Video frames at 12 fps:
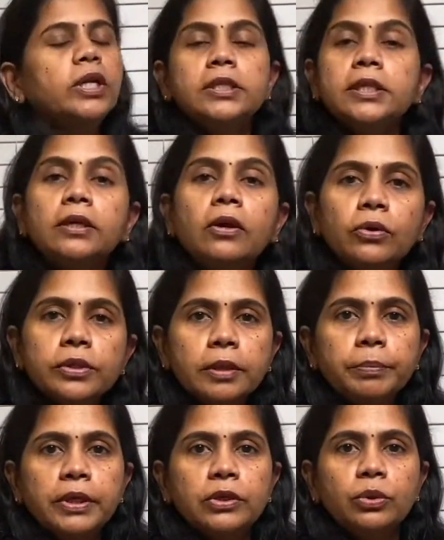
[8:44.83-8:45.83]
it grows up
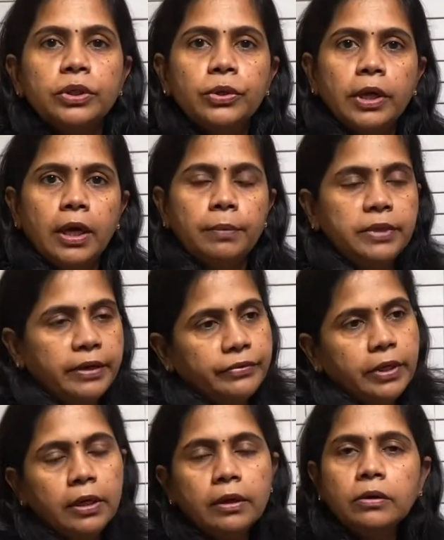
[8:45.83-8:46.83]
into a tree, I'm
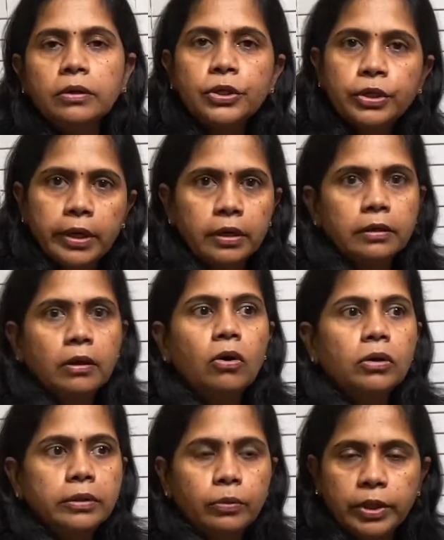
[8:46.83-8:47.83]
definitely going to share all
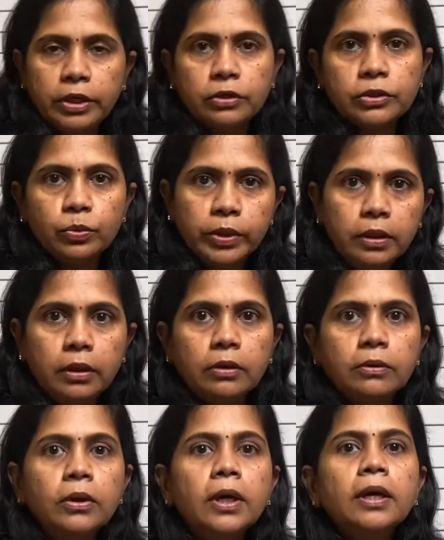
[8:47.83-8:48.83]
the videos with you.
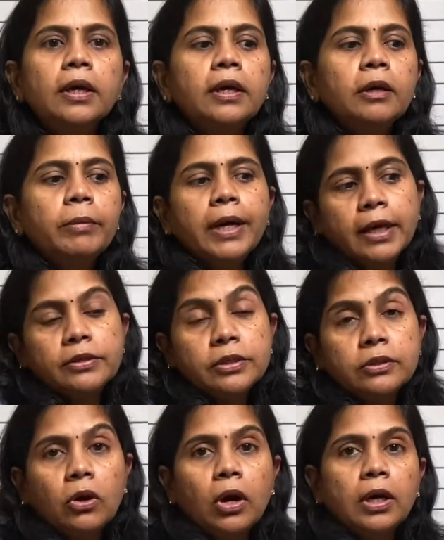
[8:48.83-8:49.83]
But I just
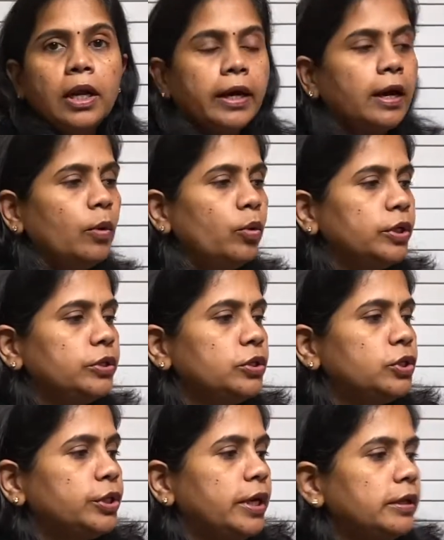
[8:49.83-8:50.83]
thought like I wanted to
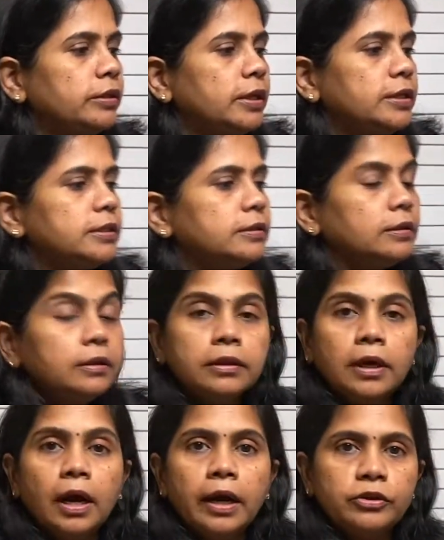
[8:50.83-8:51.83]
share this, the
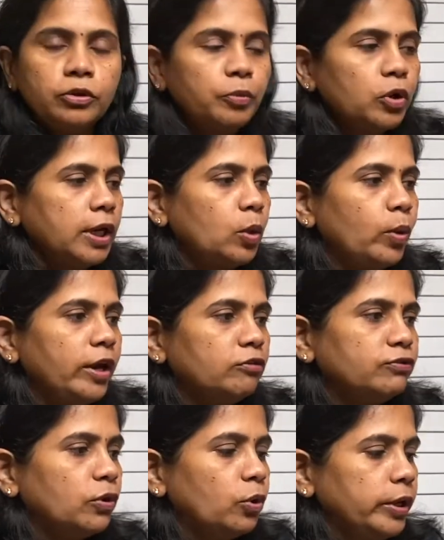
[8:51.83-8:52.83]
hydroponic way of
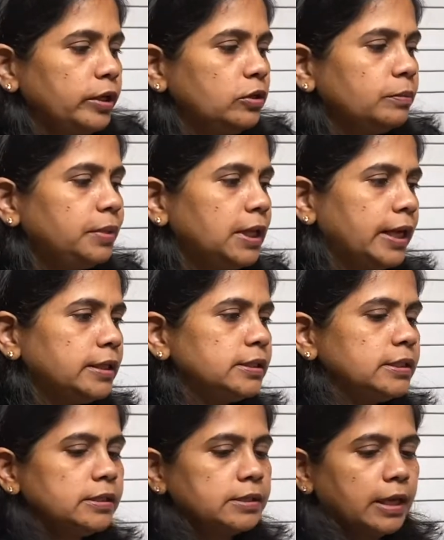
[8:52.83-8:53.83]
growing your plants
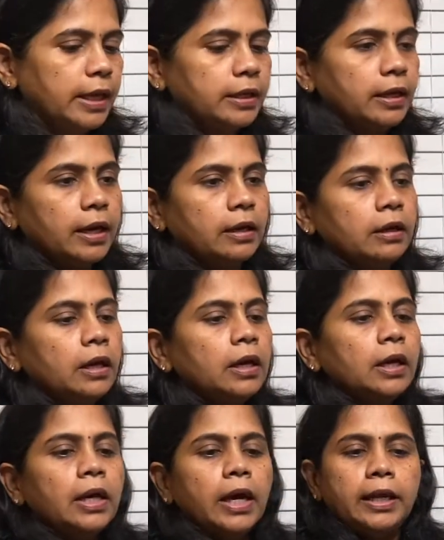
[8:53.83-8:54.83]
inside. And
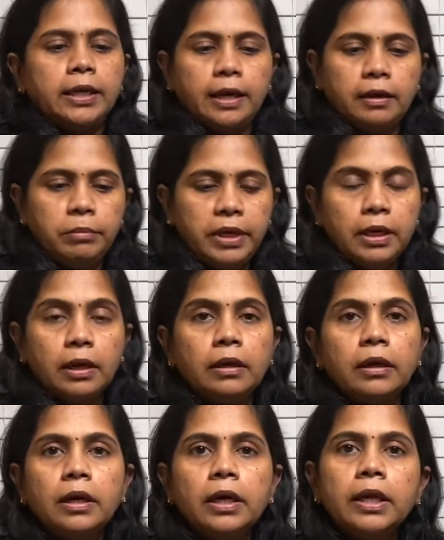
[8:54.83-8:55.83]
it can be an
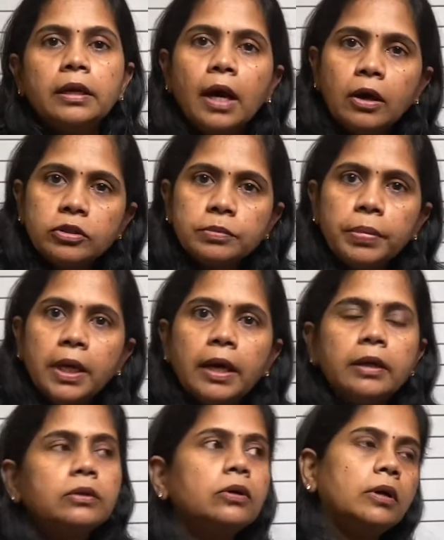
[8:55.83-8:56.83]
in-house
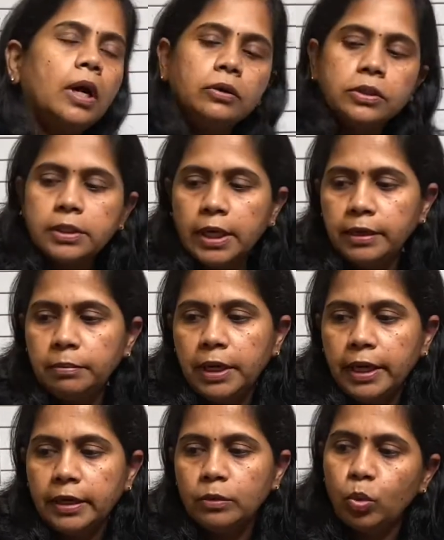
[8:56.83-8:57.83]
plant or outside
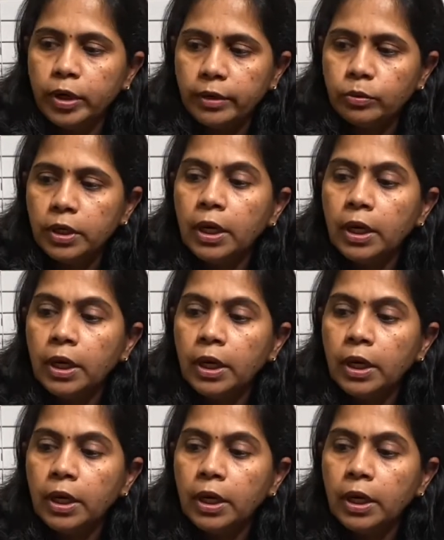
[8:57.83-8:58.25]
plant, whatever.